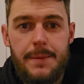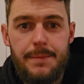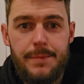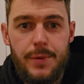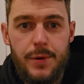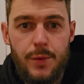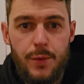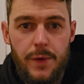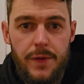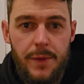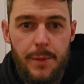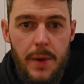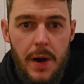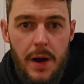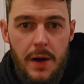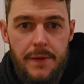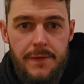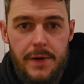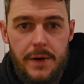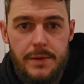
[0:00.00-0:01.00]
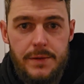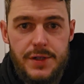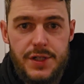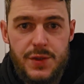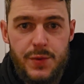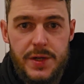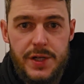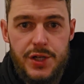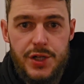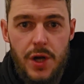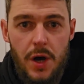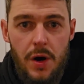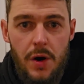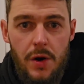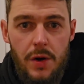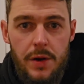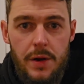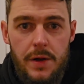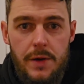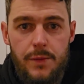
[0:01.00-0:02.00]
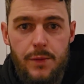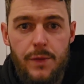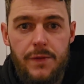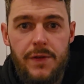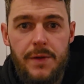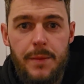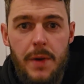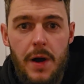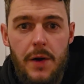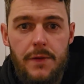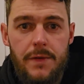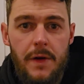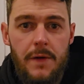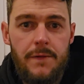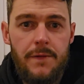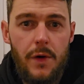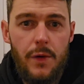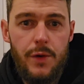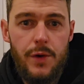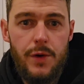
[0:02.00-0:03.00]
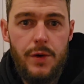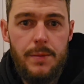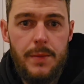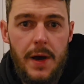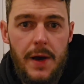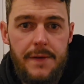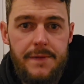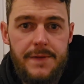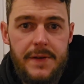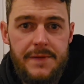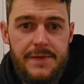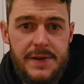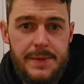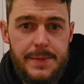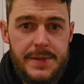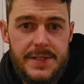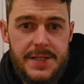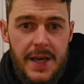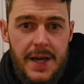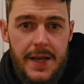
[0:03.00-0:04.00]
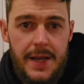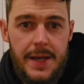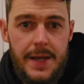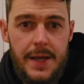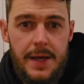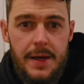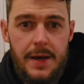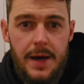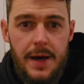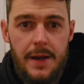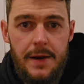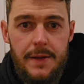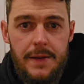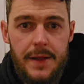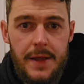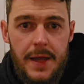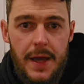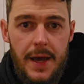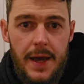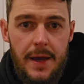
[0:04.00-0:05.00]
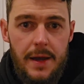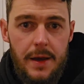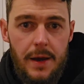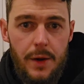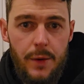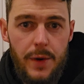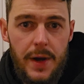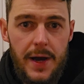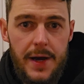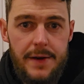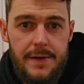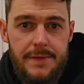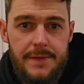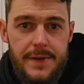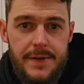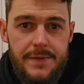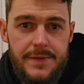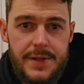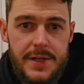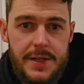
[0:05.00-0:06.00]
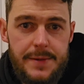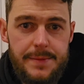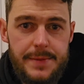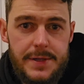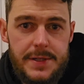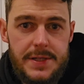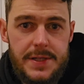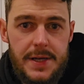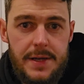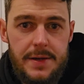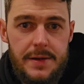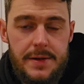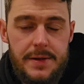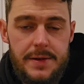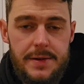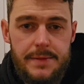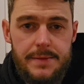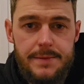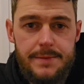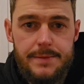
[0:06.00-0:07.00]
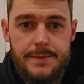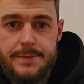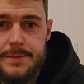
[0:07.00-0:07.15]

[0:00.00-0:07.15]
sample with the microphone switched on, with the microphone volume at 50% and the echo at 50%.